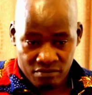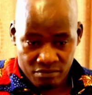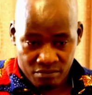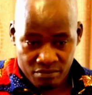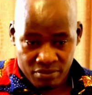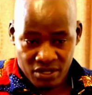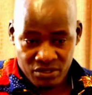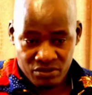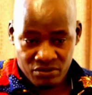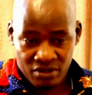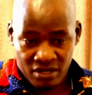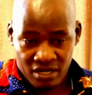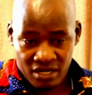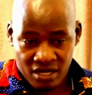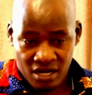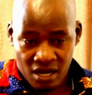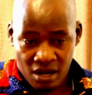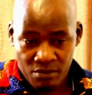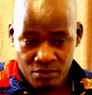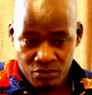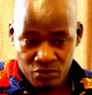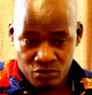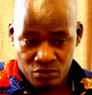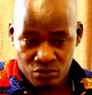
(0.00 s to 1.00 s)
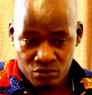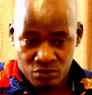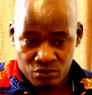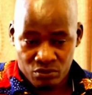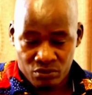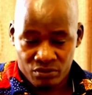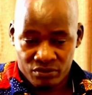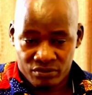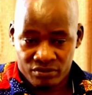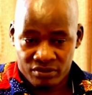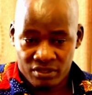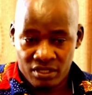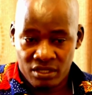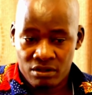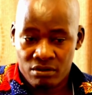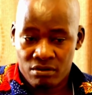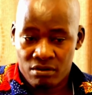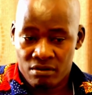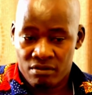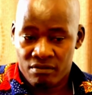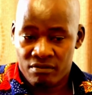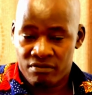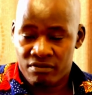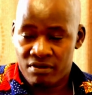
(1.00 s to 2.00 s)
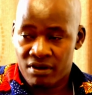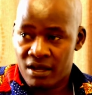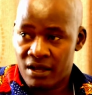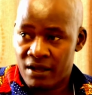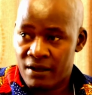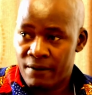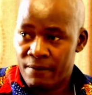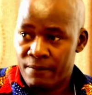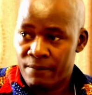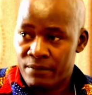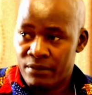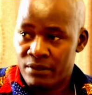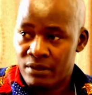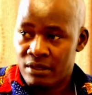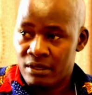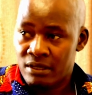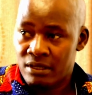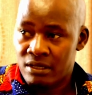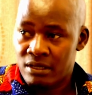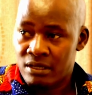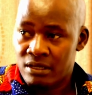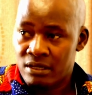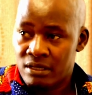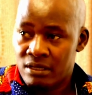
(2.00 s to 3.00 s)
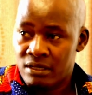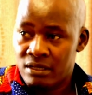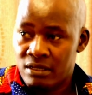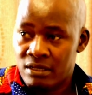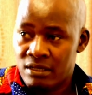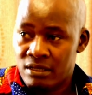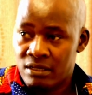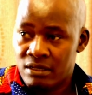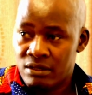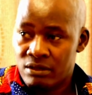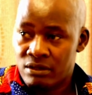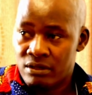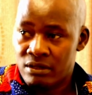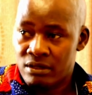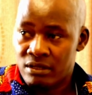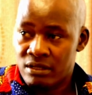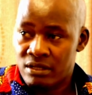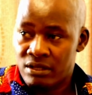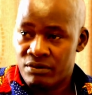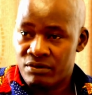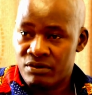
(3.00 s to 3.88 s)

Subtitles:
personally come to think of the